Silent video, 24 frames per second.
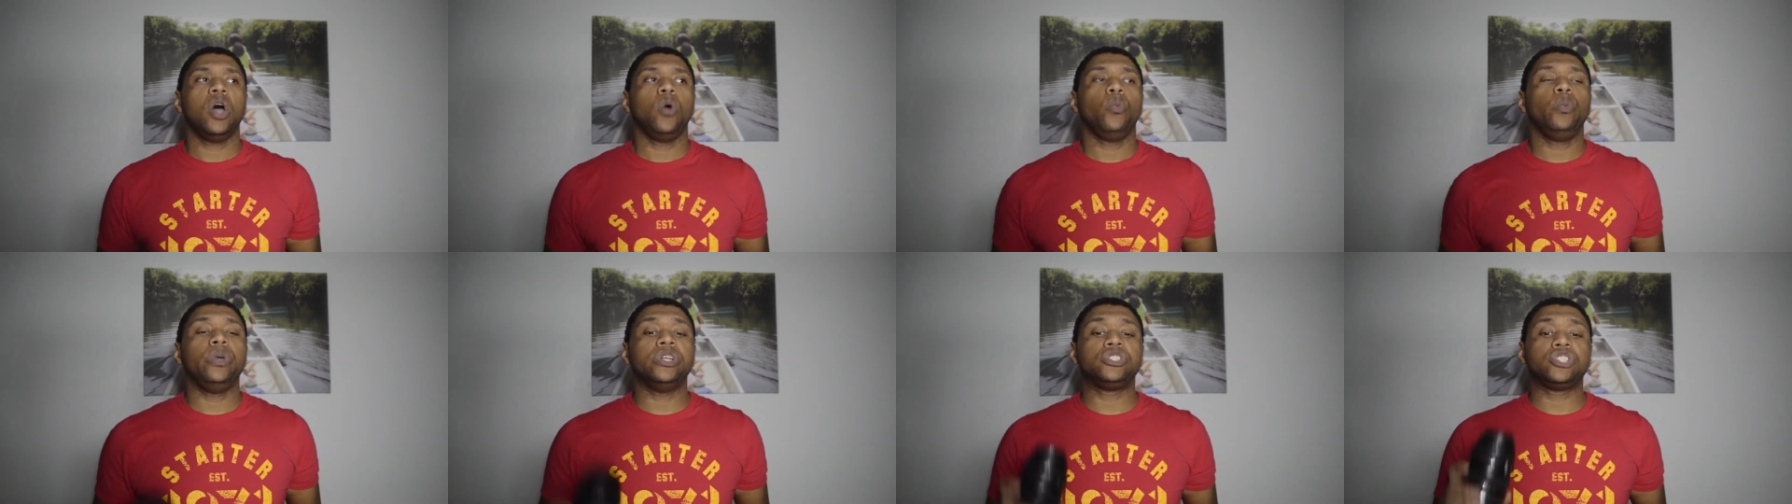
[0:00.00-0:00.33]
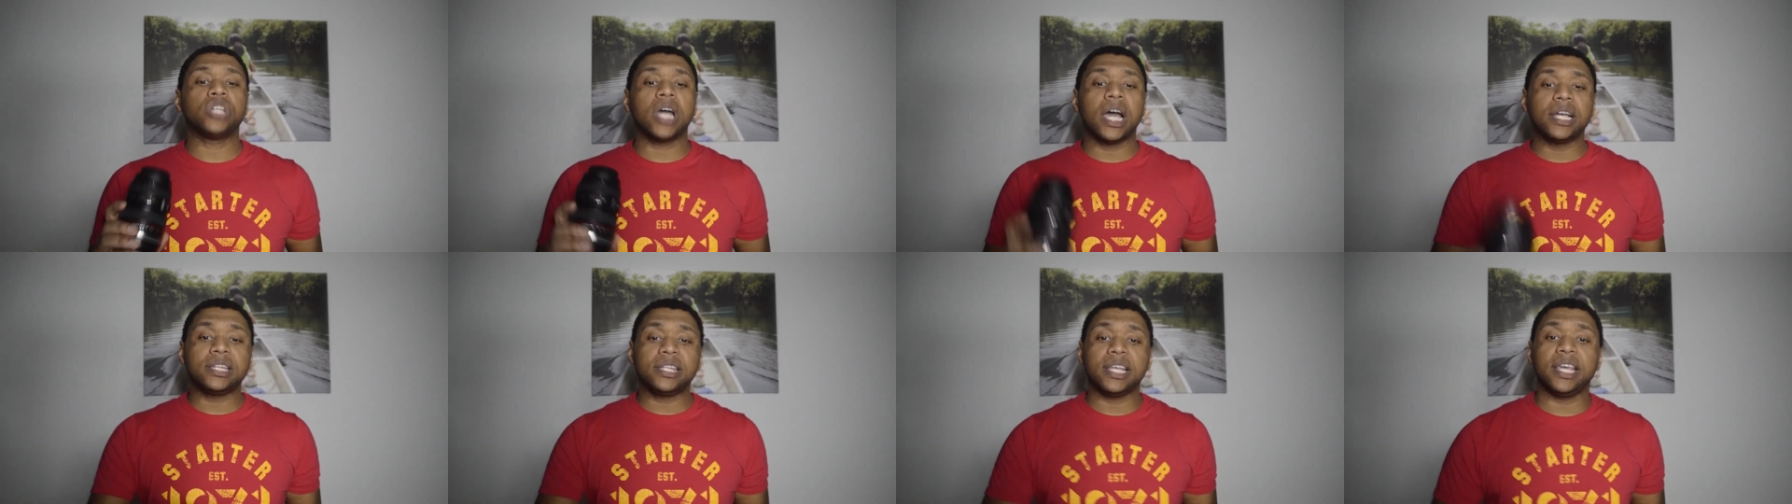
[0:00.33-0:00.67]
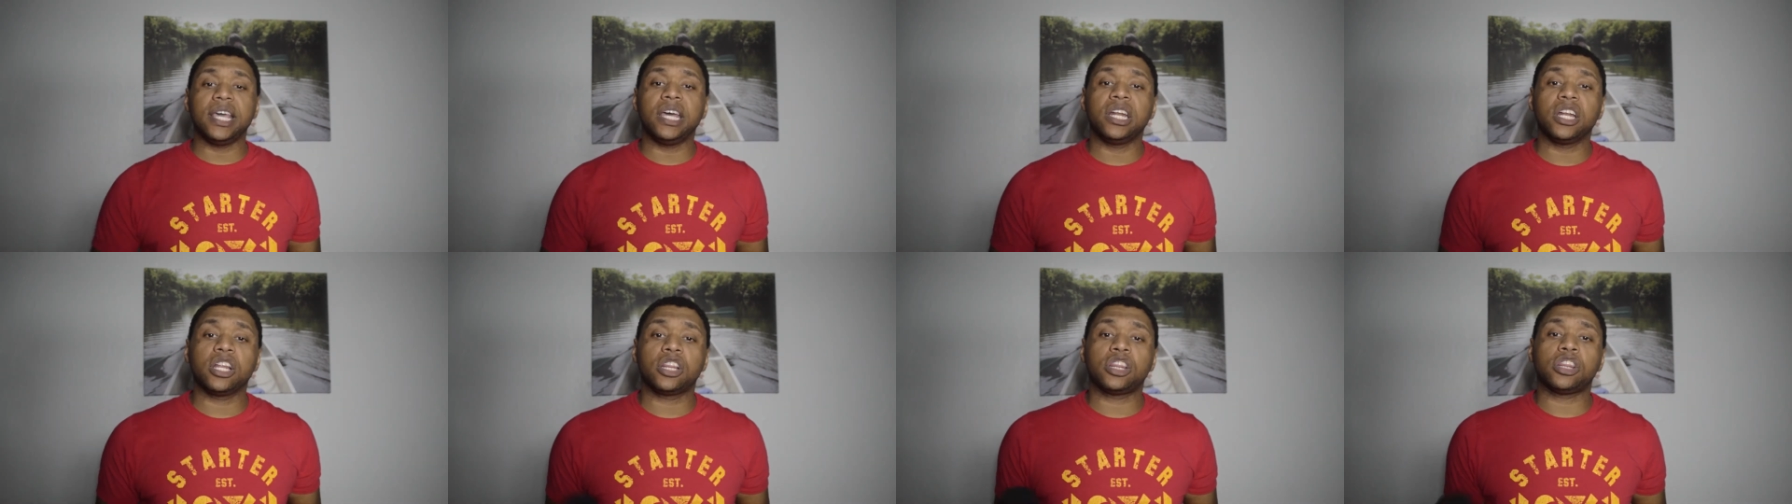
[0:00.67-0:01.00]
we tried to
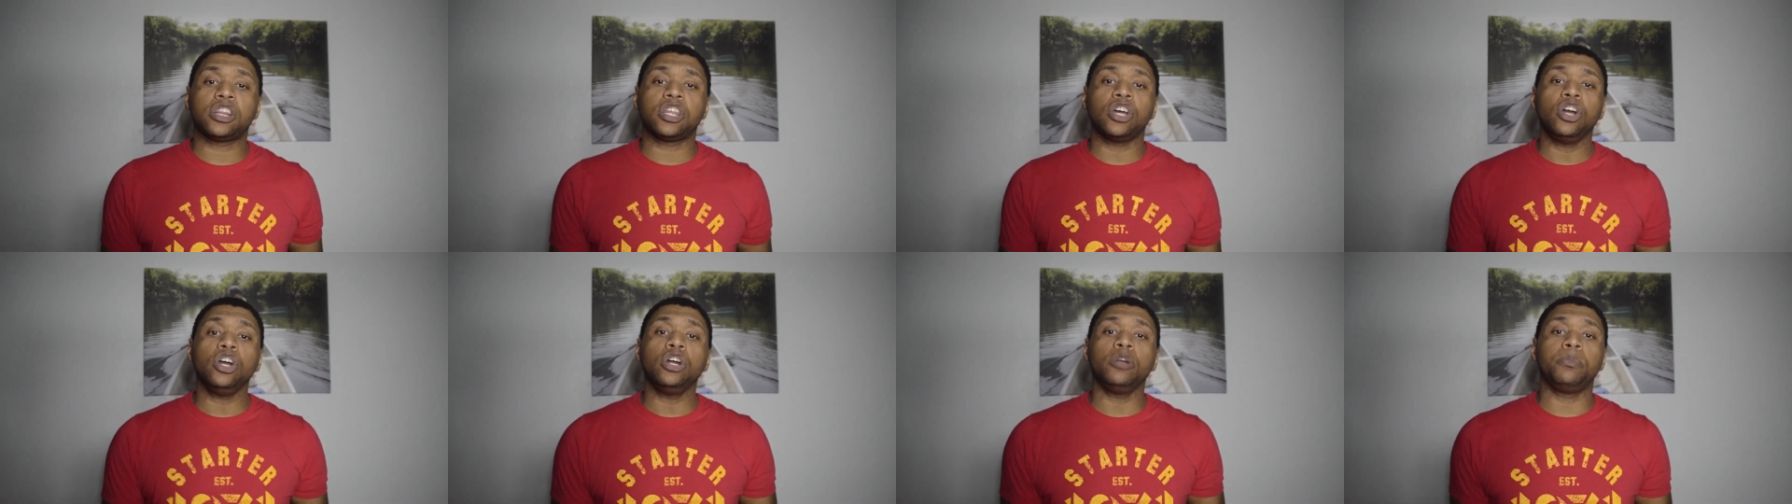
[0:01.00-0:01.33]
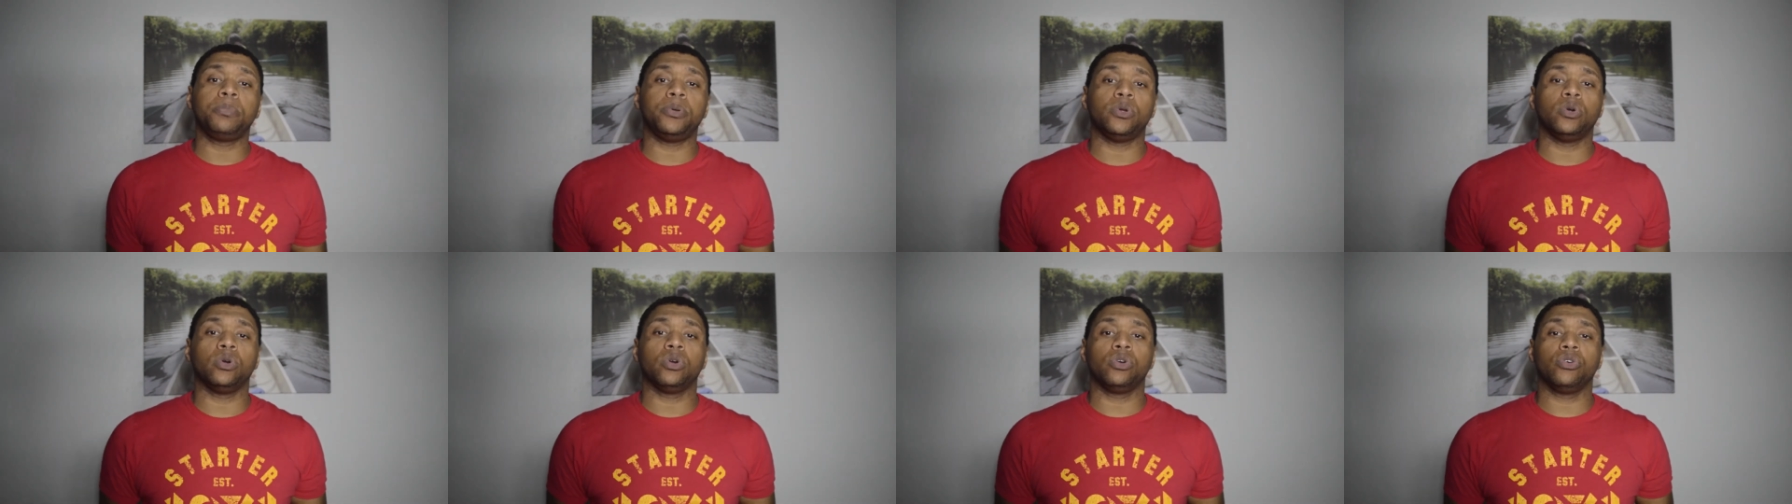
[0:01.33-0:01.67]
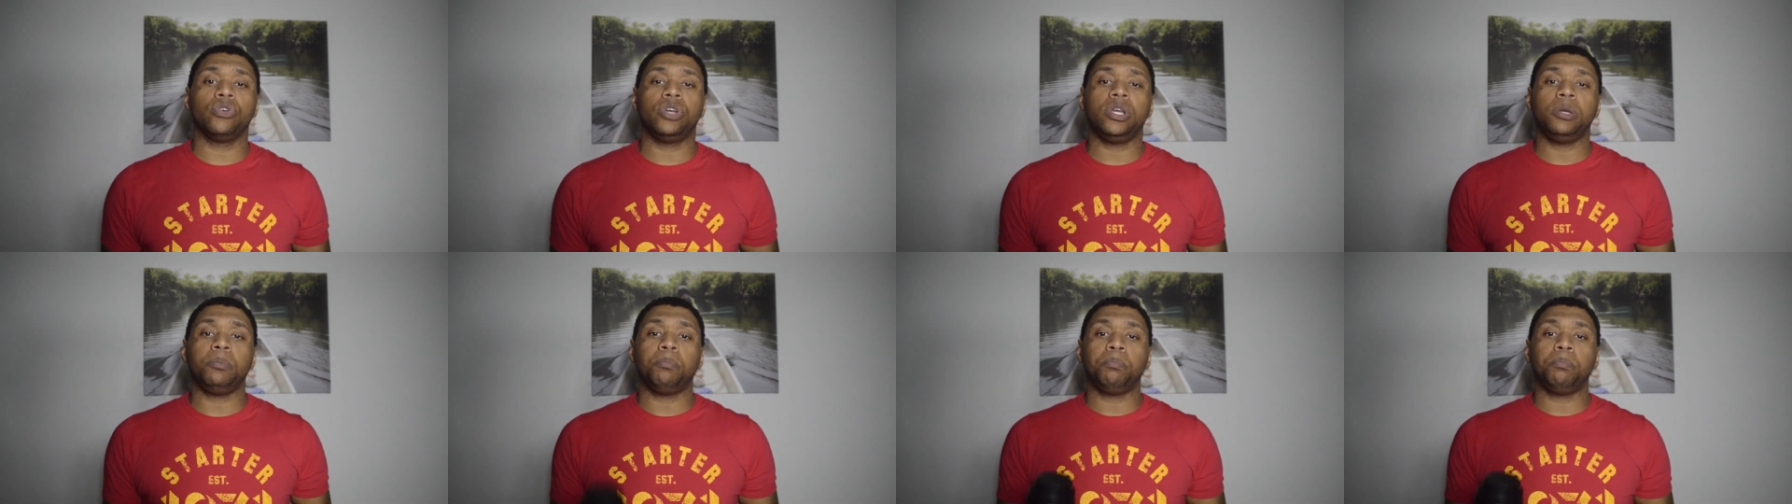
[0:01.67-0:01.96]
hit a third brewery,